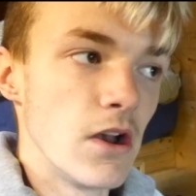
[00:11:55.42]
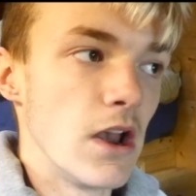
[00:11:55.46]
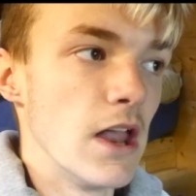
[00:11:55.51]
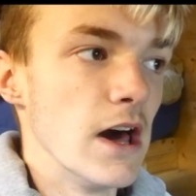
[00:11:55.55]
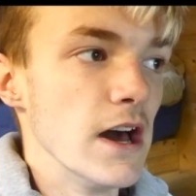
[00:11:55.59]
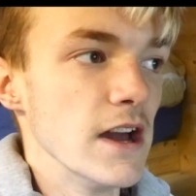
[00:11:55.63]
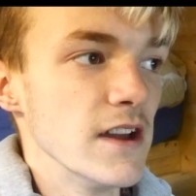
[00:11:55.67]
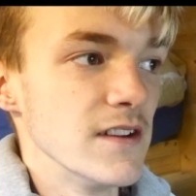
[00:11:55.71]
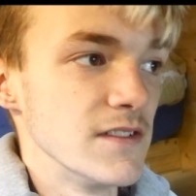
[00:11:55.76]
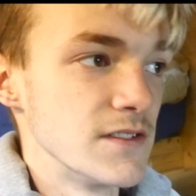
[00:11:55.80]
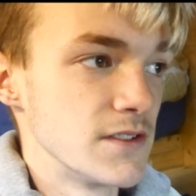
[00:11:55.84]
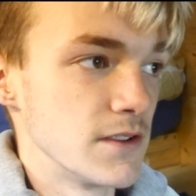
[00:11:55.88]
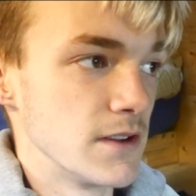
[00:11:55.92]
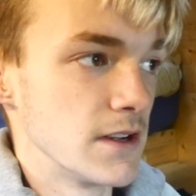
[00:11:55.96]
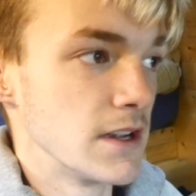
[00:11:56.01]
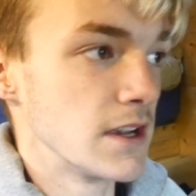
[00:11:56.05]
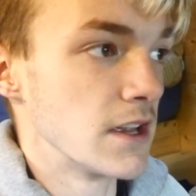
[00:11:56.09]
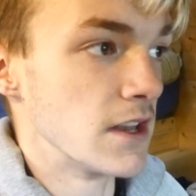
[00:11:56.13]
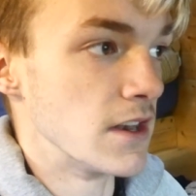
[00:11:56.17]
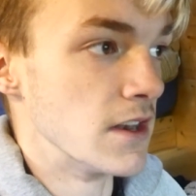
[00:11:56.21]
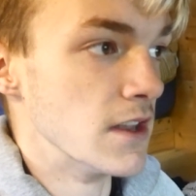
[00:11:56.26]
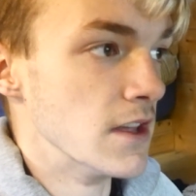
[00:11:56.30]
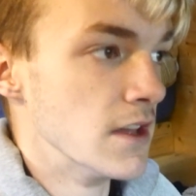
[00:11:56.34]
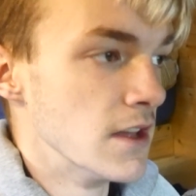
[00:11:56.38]
live, so I
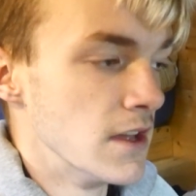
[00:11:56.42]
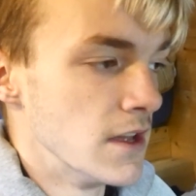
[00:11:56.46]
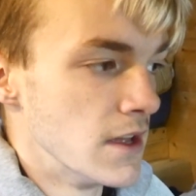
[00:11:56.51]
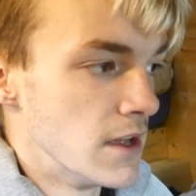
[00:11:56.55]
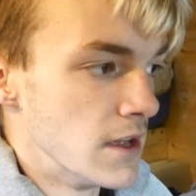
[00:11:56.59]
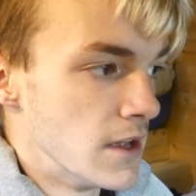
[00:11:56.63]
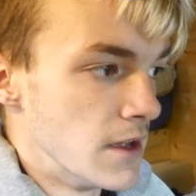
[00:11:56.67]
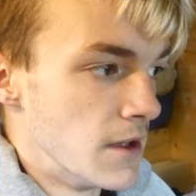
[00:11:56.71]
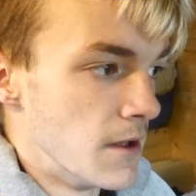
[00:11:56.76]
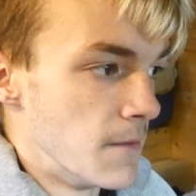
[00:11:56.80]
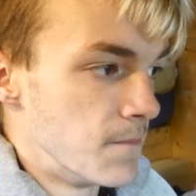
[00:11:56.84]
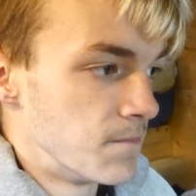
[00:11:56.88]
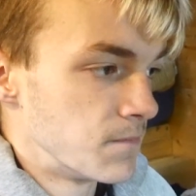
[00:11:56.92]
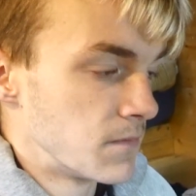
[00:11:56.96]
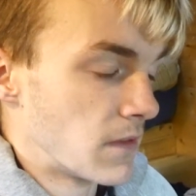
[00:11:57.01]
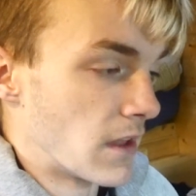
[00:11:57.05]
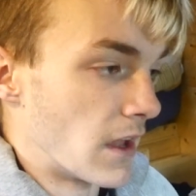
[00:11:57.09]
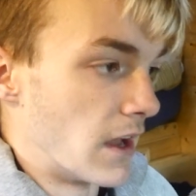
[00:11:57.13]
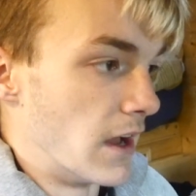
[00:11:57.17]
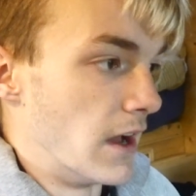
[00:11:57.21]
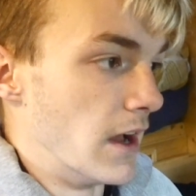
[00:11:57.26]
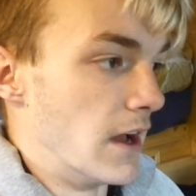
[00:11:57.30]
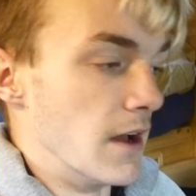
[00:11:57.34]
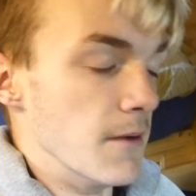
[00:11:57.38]
can
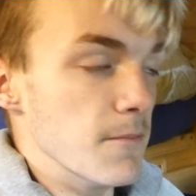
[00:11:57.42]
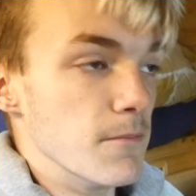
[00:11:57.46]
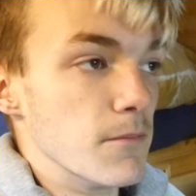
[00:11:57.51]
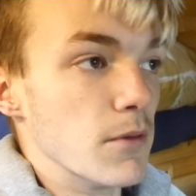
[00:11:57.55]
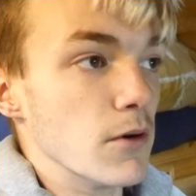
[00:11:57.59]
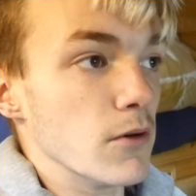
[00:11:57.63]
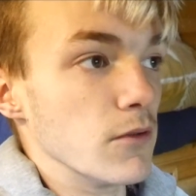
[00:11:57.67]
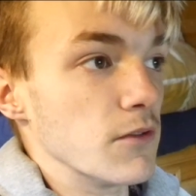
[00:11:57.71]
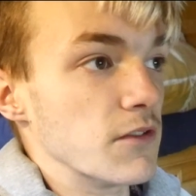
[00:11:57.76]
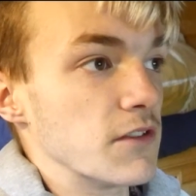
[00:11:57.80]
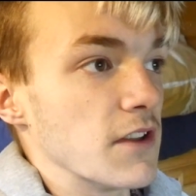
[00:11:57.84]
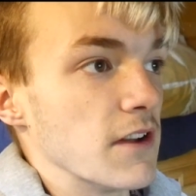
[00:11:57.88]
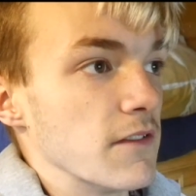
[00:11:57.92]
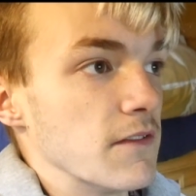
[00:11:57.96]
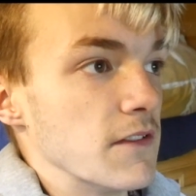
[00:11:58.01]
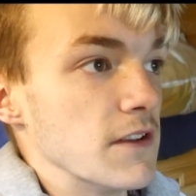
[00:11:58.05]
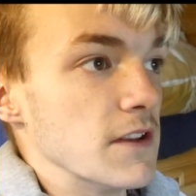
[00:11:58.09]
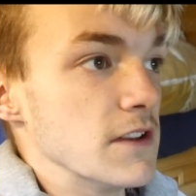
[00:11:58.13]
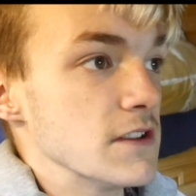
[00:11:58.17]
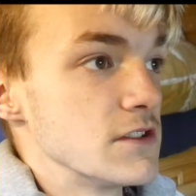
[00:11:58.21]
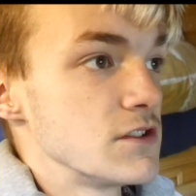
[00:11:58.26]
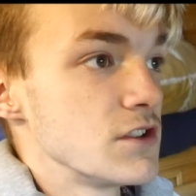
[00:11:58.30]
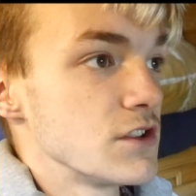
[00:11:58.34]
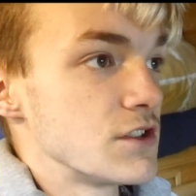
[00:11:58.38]
put all the stuff
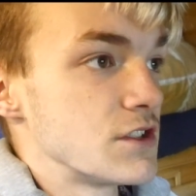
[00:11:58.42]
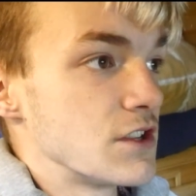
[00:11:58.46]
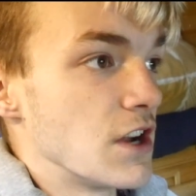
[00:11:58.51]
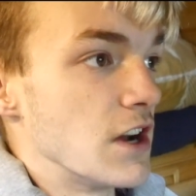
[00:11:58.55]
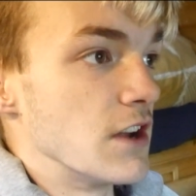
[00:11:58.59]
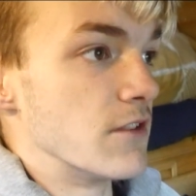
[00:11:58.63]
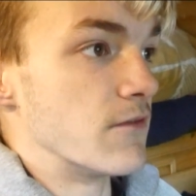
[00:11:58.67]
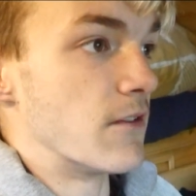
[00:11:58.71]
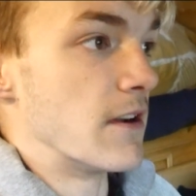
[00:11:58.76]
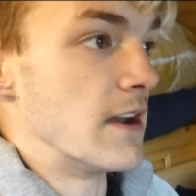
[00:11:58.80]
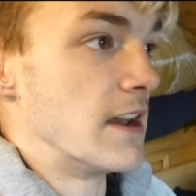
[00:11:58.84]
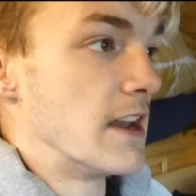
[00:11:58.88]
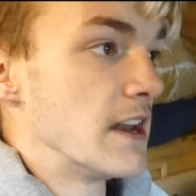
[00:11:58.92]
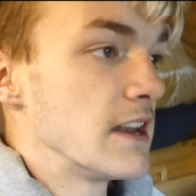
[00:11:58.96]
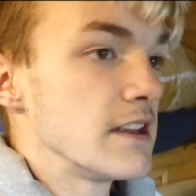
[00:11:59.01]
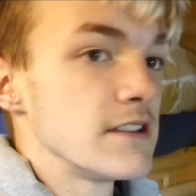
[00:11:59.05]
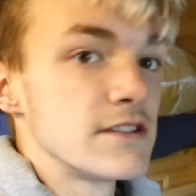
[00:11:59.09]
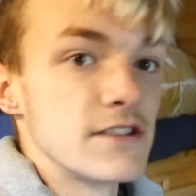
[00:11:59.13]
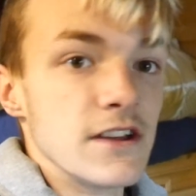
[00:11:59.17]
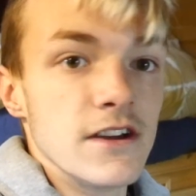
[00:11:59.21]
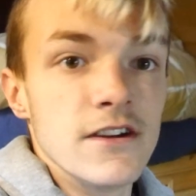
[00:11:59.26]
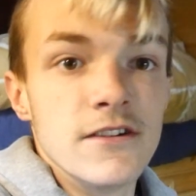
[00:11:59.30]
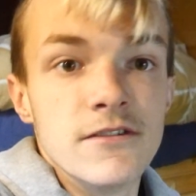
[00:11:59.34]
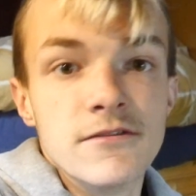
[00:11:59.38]
in. It's just started raining,
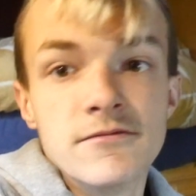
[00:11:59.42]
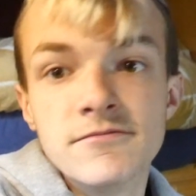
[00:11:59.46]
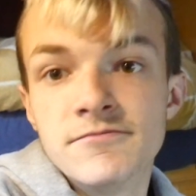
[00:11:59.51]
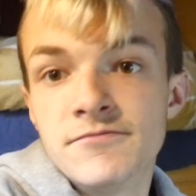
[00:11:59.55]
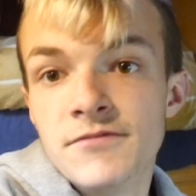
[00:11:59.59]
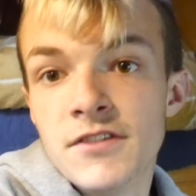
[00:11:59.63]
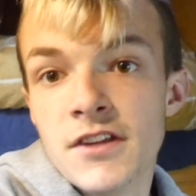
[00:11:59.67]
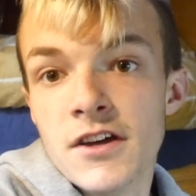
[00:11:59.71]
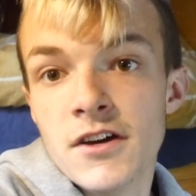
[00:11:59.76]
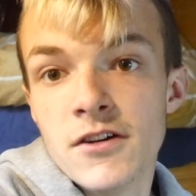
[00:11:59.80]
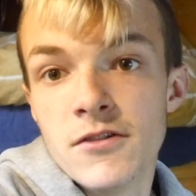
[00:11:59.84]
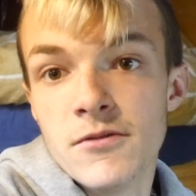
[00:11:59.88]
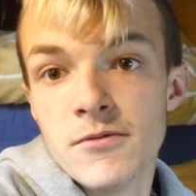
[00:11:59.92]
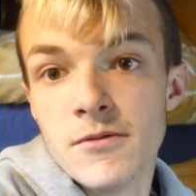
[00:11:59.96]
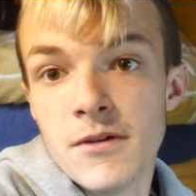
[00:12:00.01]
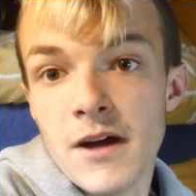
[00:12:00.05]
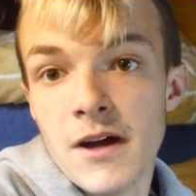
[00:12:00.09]
so no